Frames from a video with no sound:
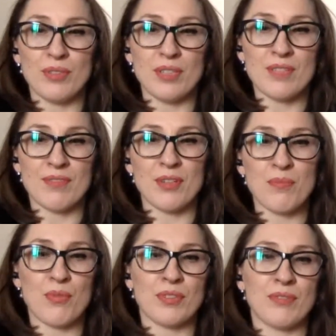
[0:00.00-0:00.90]
it's very
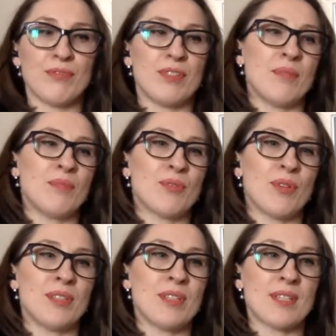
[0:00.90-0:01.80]
important for them to
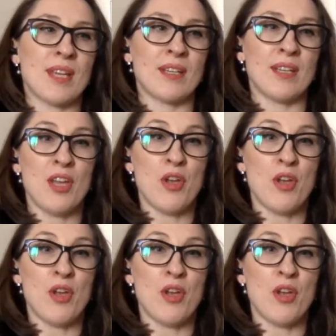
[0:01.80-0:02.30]
understand